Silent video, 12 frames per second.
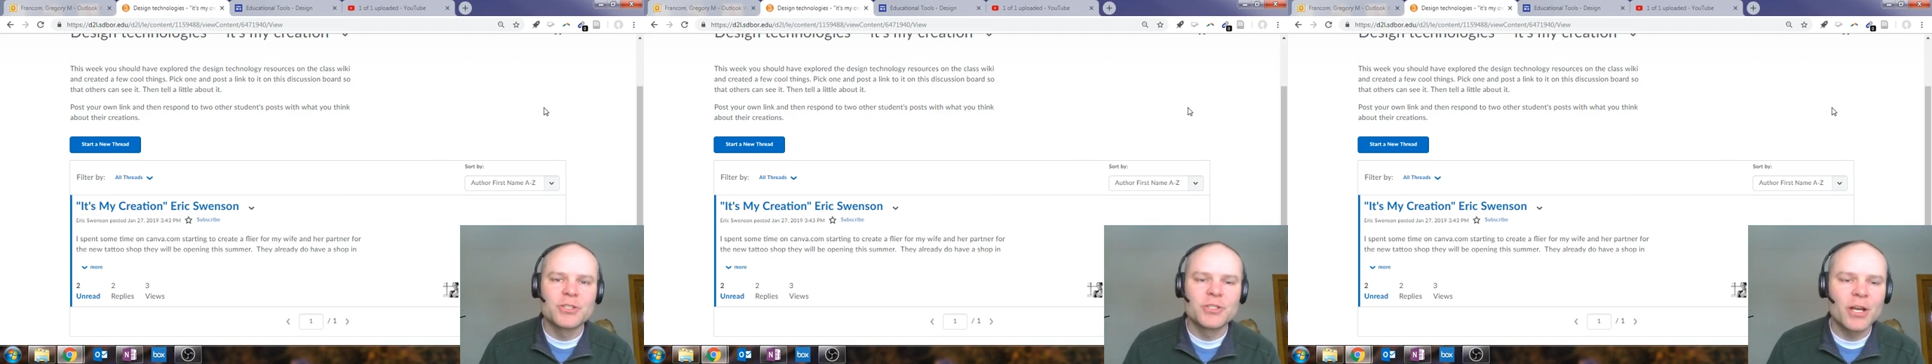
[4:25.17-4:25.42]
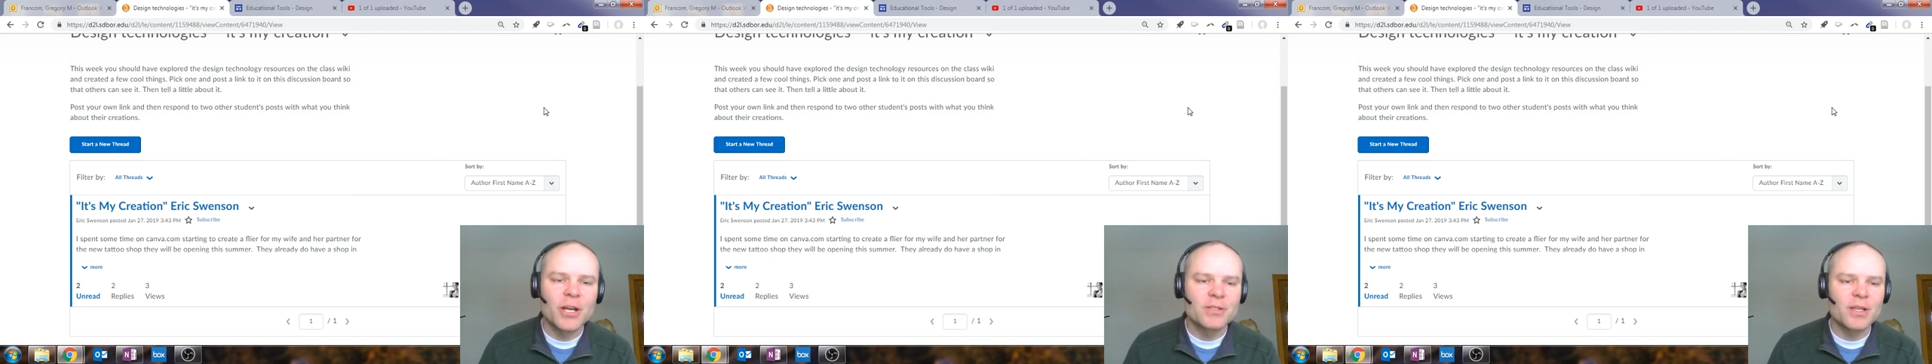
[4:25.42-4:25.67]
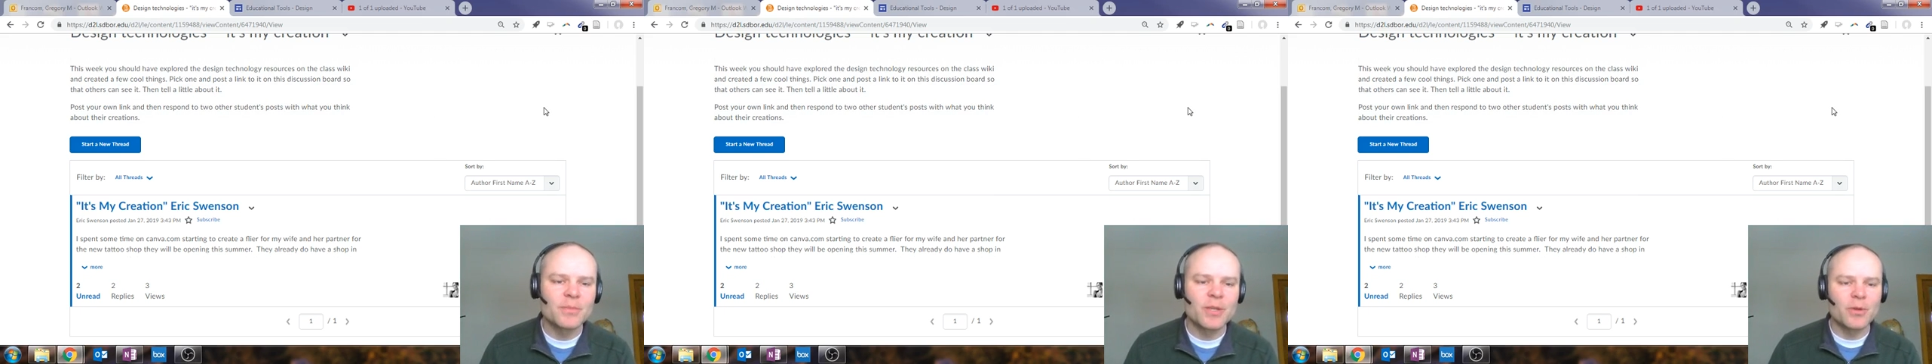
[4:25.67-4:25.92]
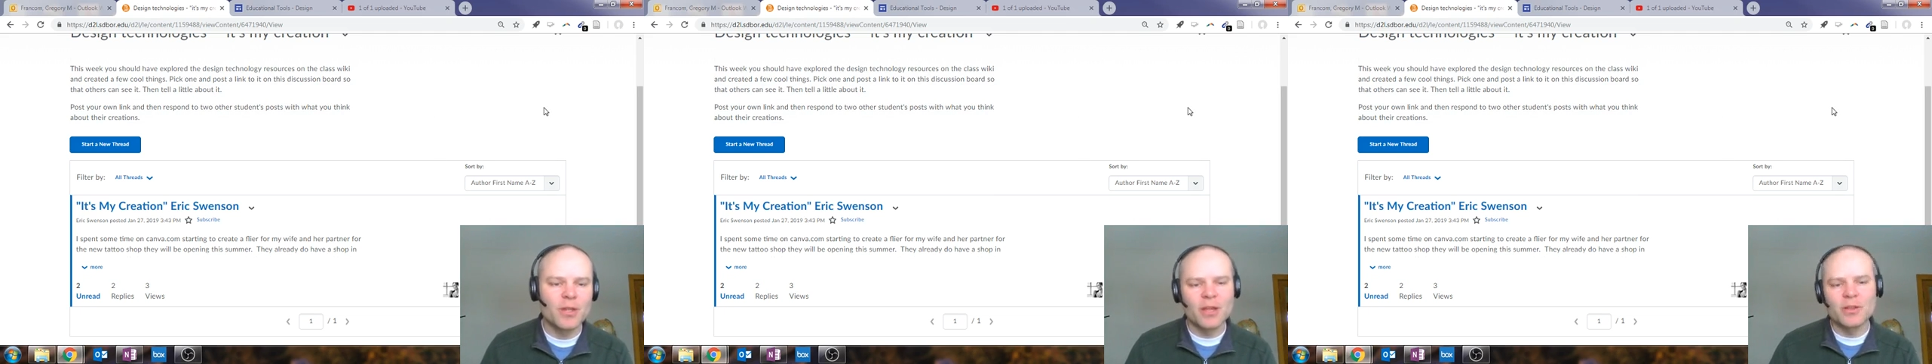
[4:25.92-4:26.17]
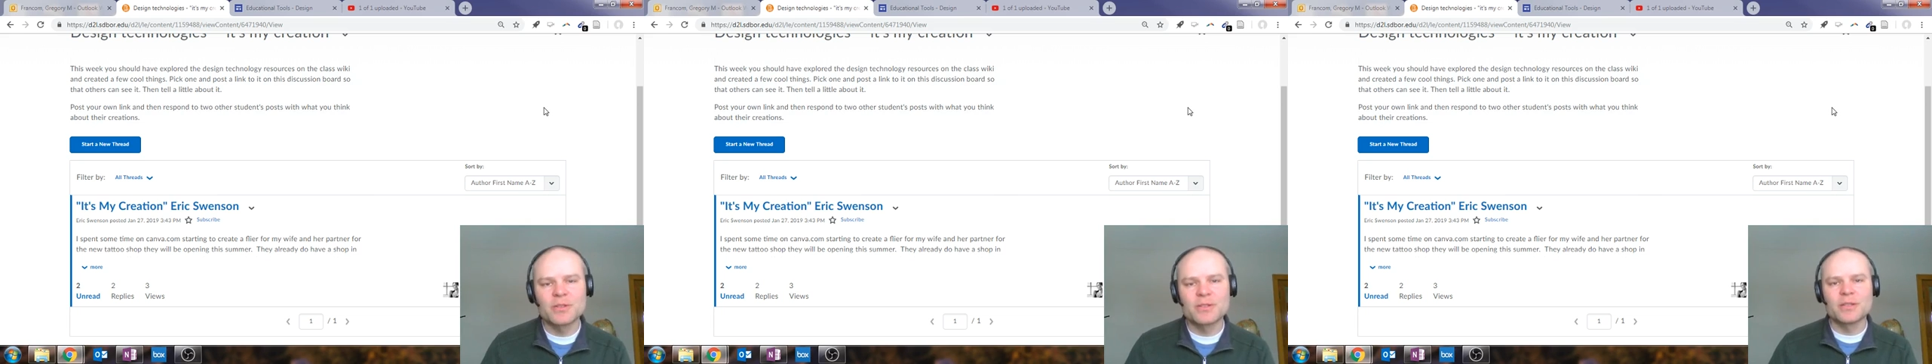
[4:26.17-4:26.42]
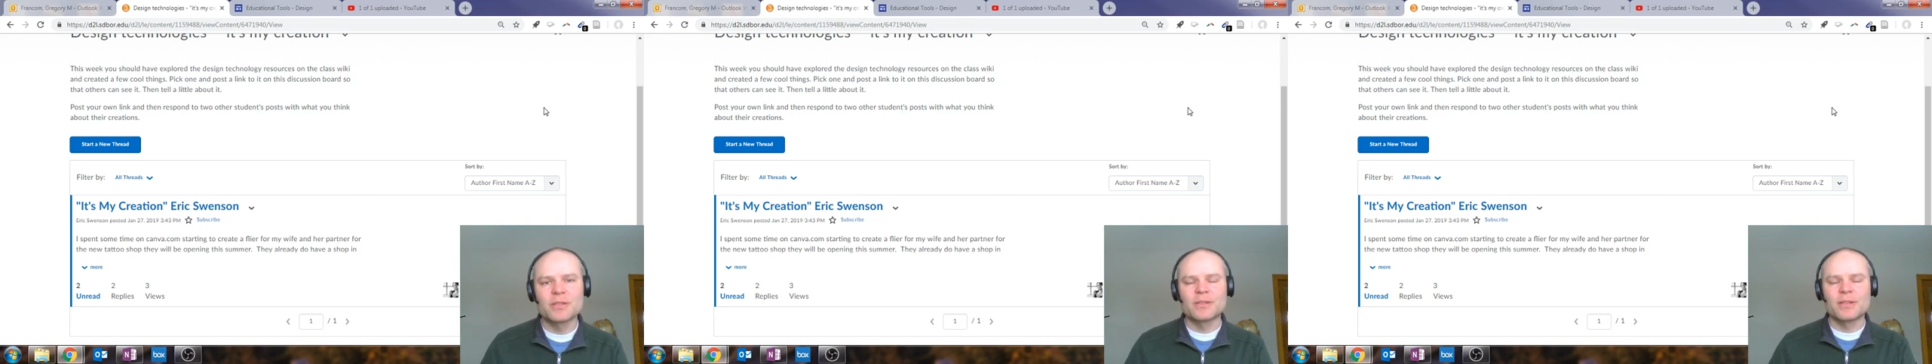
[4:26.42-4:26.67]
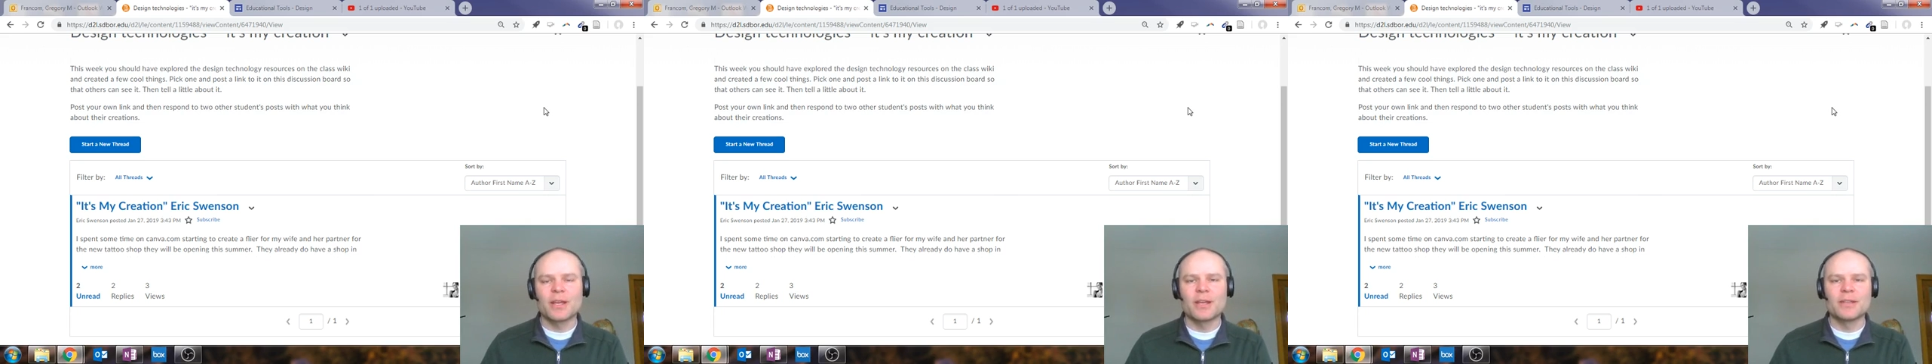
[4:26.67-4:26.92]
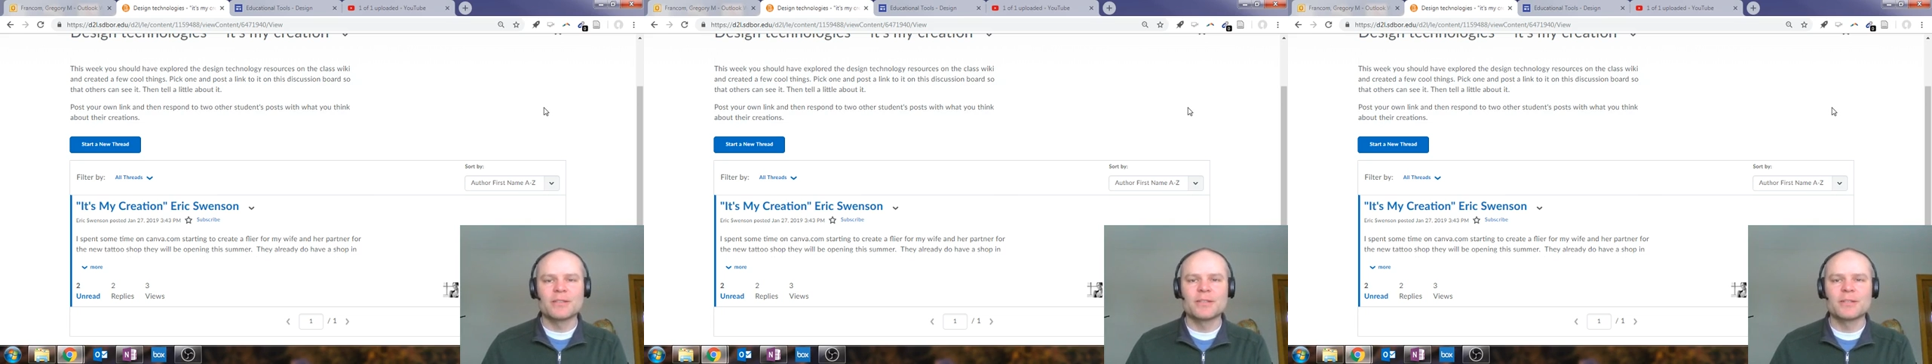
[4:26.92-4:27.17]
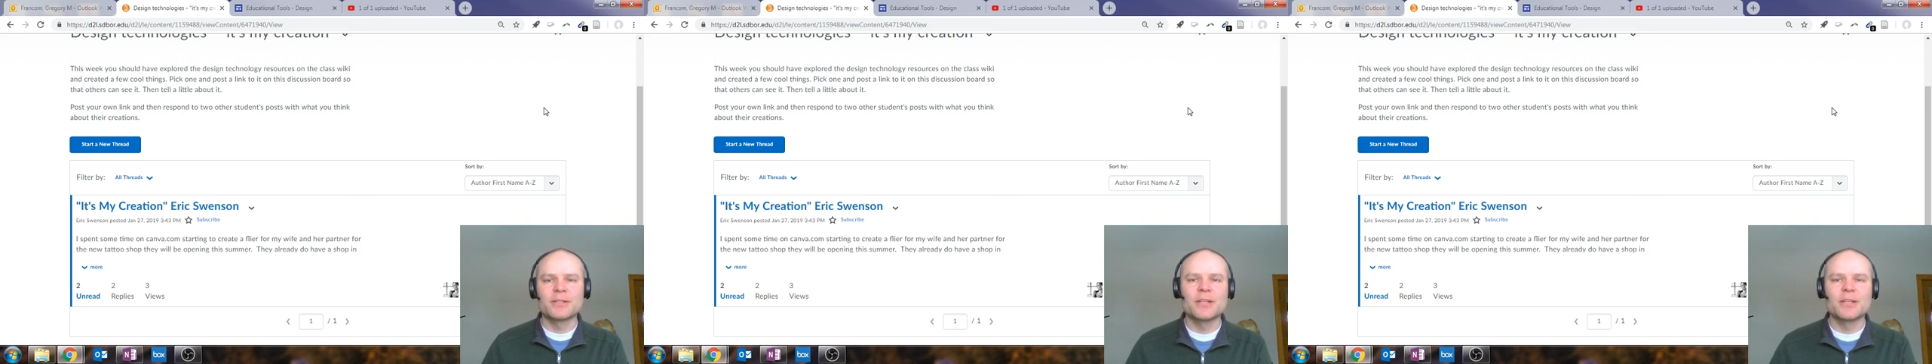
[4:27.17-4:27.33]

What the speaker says: share something with others and